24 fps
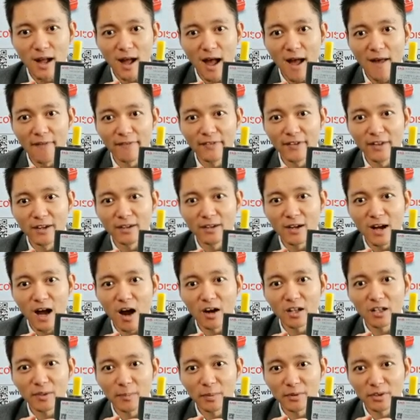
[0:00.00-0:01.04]
and the
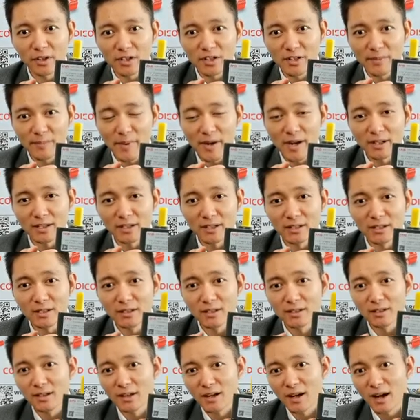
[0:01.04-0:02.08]
output speed,
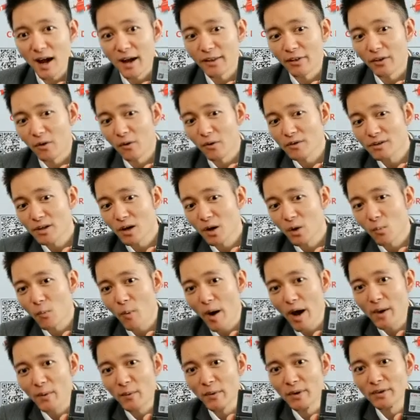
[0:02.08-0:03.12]
and also
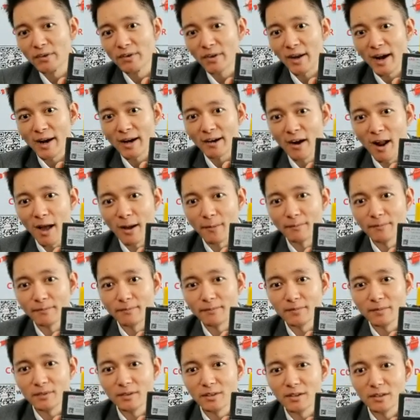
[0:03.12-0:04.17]
wiring diagram.
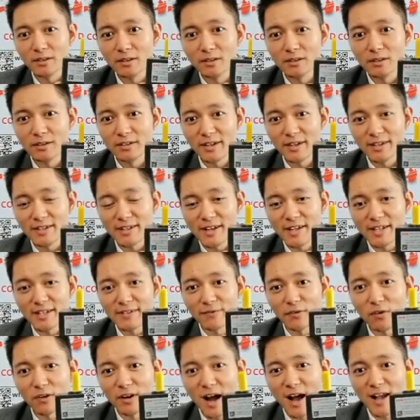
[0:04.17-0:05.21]
This is
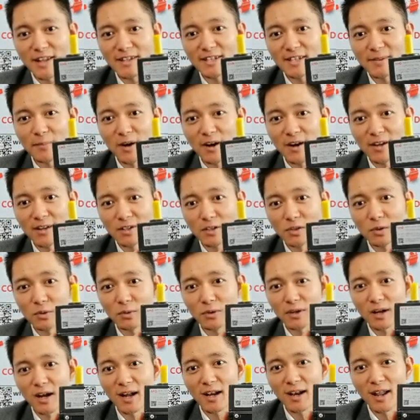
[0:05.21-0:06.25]
for customers to
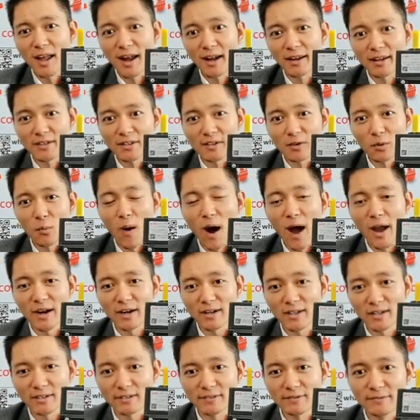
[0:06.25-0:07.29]
connect the
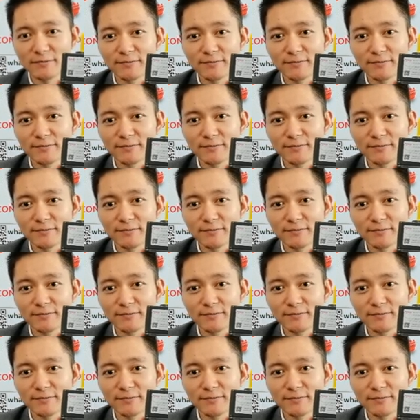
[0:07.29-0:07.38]
wire.